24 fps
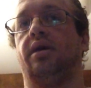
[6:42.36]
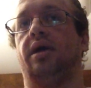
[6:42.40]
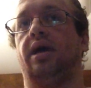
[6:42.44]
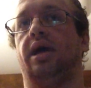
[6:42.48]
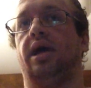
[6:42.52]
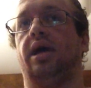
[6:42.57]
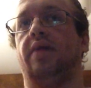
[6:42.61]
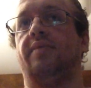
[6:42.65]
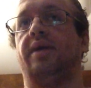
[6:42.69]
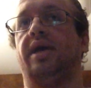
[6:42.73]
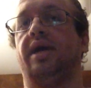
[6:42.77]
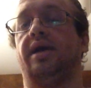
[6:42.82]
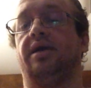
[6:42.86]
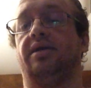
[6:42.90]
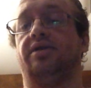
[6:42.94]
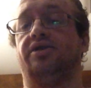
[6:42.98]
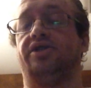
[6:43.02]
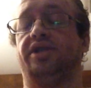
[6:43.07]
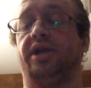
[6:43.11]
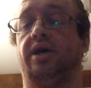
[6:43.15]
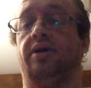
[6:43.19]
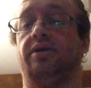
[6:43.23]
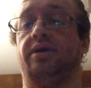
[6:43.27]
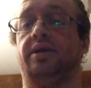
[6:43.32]
Amy and
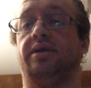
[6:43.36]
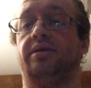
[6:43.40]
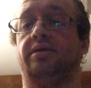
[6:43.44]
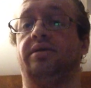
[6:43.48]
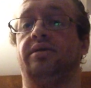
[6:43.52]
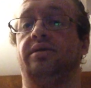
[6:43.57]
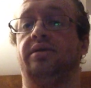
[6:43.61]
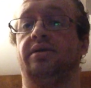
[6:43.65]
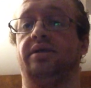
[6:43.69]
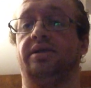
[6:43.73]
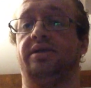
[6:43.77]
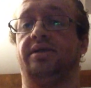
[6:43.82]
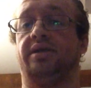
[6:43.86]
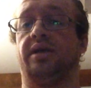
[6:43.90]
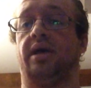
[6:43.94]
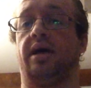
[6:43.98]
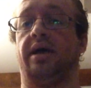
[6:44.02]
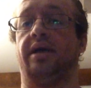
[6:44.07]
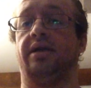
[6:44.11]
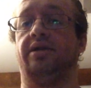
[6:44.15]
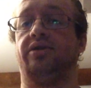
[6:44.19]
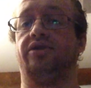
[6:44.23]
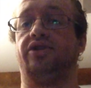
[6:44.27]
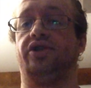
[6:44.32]
Sheldon
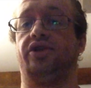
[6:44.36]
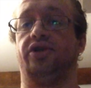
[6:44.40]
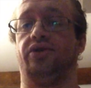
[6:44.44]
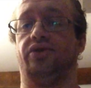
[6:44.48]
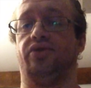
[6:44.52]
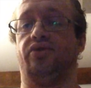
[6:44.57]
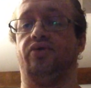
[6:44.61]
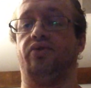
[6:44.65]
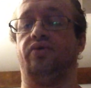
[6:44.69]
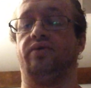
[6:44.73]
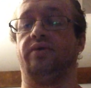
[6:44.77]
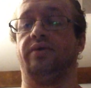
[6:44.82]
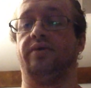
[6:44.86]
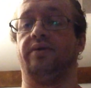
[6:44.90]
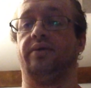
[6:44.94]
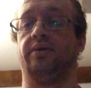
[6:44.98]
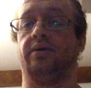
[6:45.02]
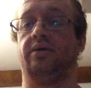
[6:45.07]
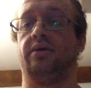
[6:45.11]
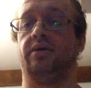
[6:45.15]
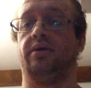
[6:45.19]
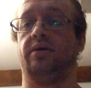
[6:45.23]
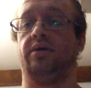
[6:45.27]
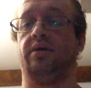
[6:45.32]
decide to
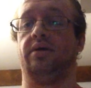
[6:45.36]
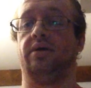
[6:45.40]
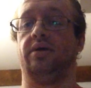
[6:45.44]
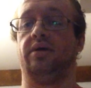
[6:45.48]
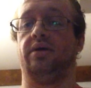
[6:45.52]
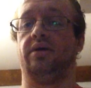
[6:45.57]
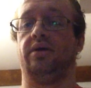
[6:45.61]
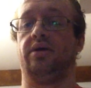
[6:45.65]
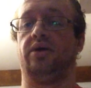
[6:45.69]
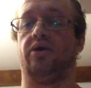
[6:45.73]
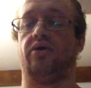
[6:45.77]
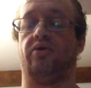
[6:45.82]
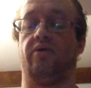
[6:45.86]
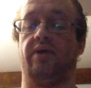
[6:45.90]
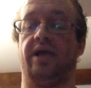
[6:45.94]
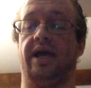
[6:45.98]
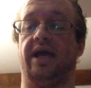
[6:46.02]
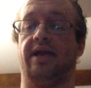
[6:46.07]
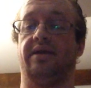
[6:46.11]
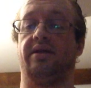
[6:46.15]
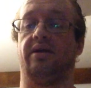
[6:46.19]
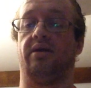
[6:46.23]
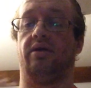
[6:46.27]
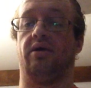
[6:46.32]

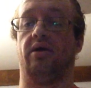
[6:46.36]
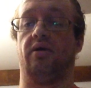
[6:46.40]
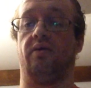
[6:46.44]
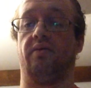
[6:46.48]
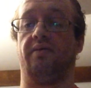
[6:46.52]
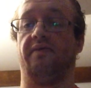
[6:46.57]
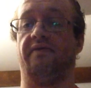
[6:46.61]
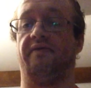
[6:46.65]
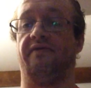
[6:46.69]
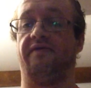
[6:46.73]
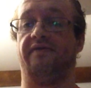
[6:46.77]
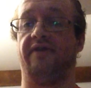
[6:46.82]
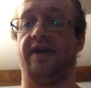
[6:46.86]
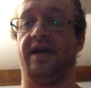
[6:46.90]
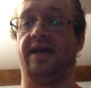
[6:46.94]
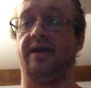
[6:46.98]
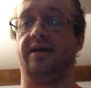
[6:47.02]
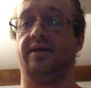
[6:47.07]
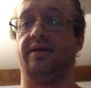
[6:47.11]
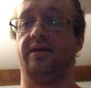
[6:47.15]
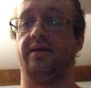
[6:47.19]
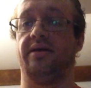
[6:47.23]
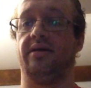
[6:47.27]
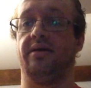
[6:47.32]
create their own
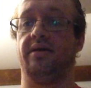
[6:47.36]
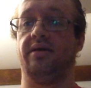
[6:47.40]
fake